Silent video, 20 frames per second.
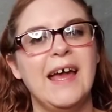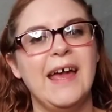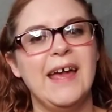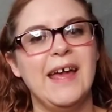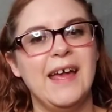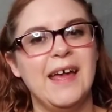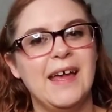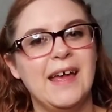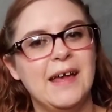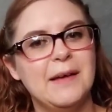
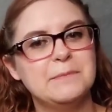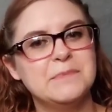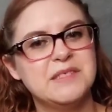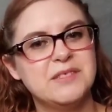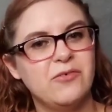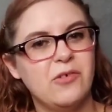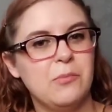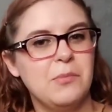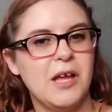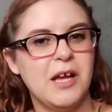
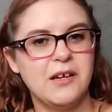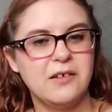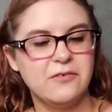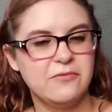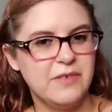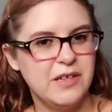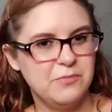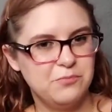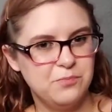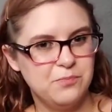So I'm not going to
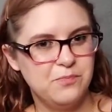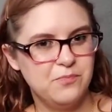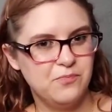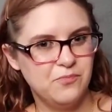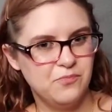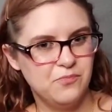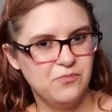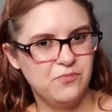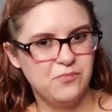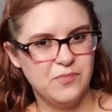read
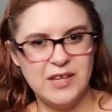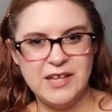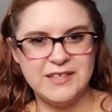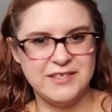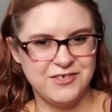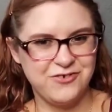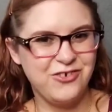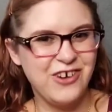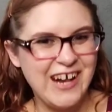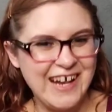it
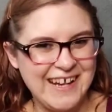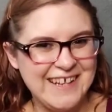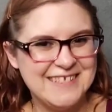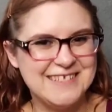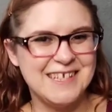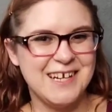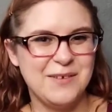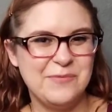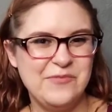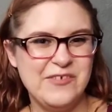twice,
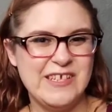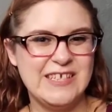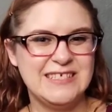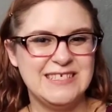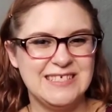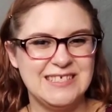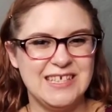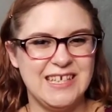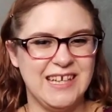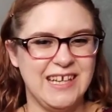
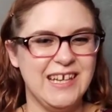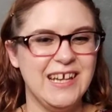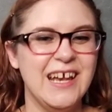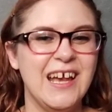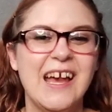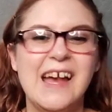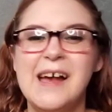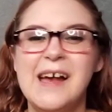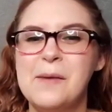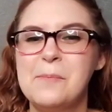obviously,
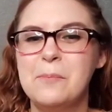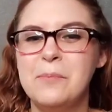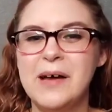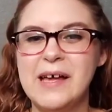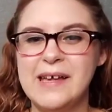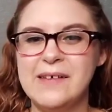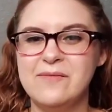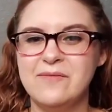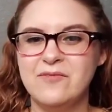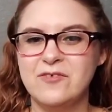
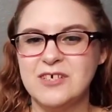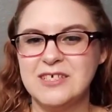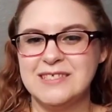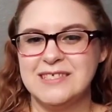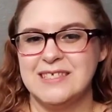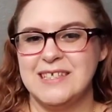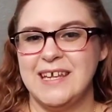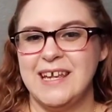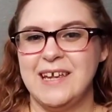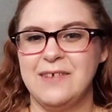but for
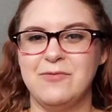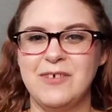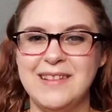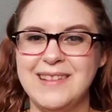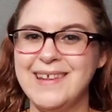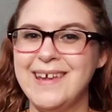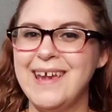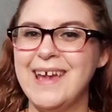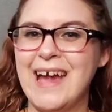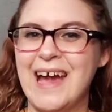today what
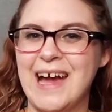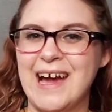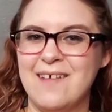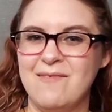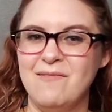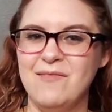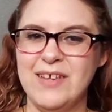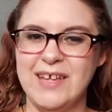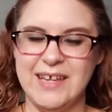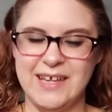they
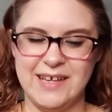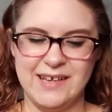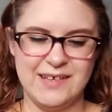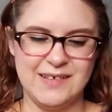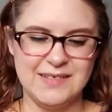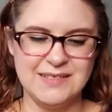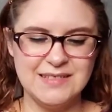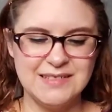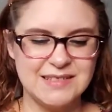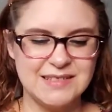have is